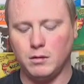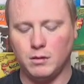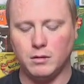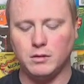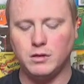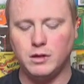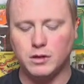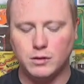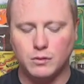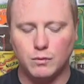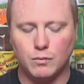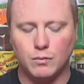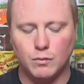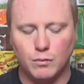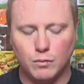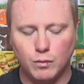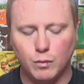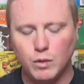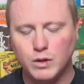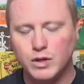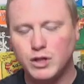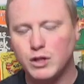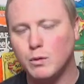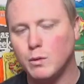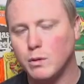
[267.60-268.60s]
just
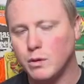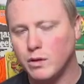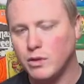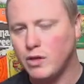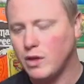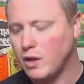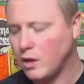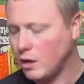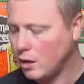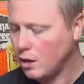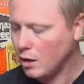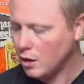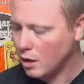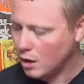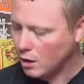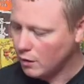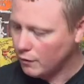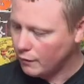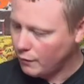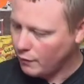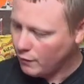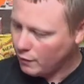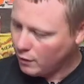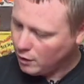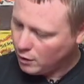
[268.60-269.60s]
what you would think
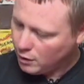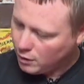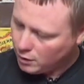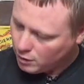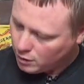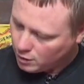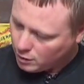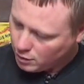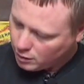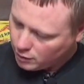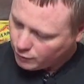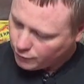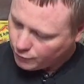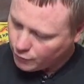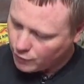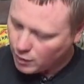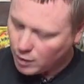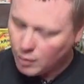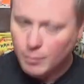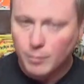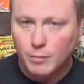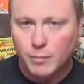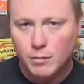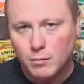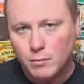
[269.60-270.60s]
of
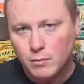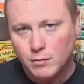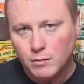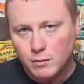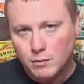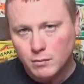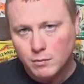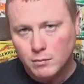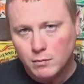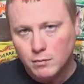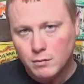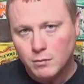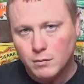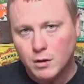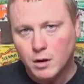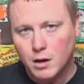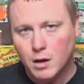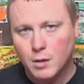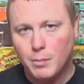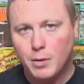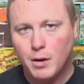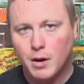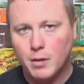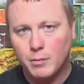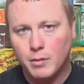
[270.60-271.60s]
from
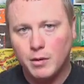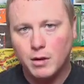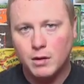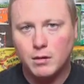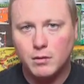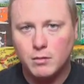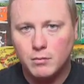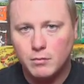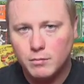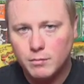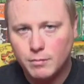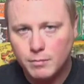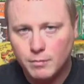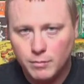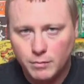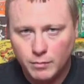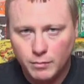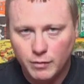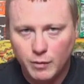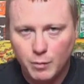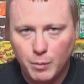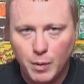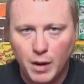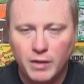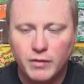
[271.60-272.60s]
a pumpkin
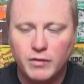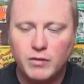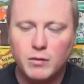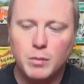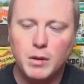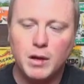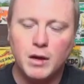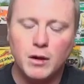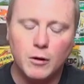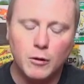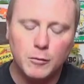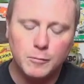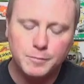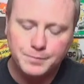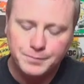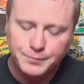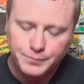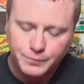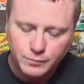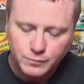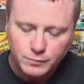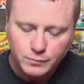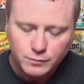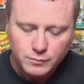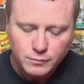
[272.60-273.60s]
spiced beer,
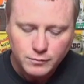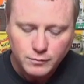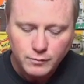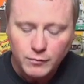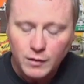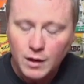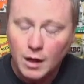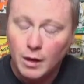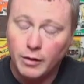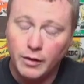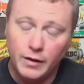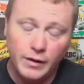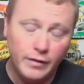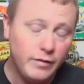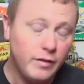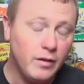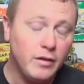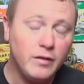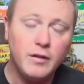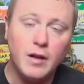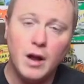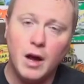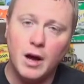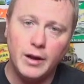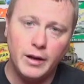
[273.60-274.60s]
this
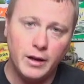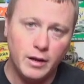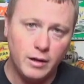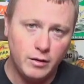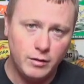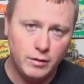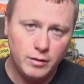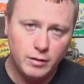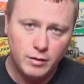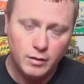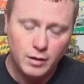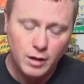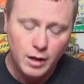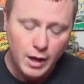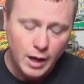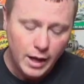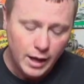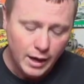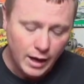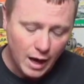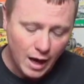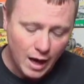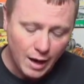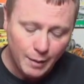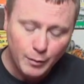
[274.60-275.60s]
is not it.
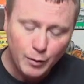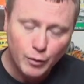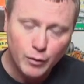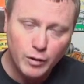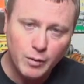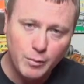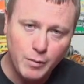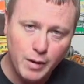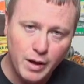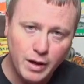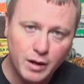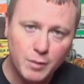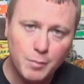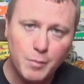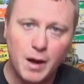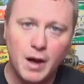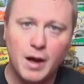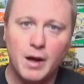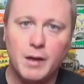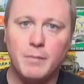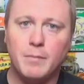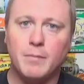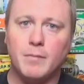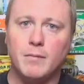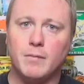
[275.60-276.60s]
And I'm going to make
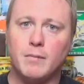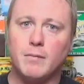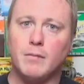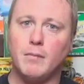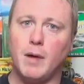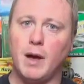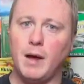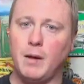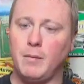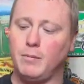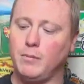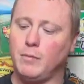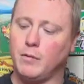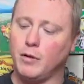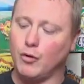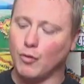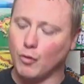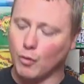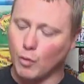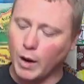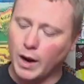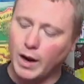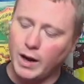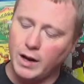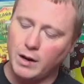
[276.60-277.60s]
my
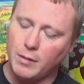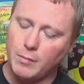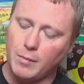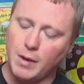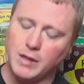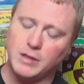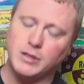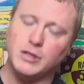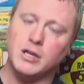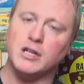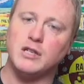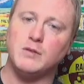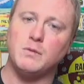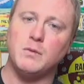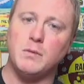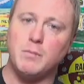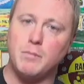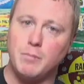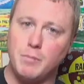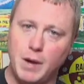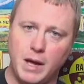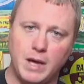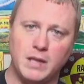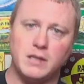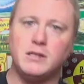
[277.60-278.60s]
grade and my
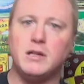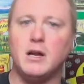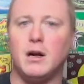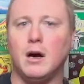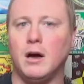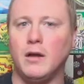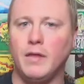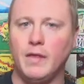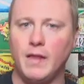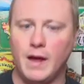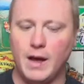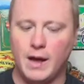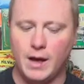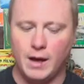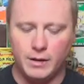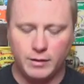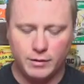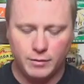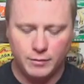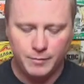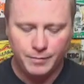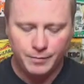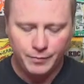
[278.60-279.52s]
judgment based on that.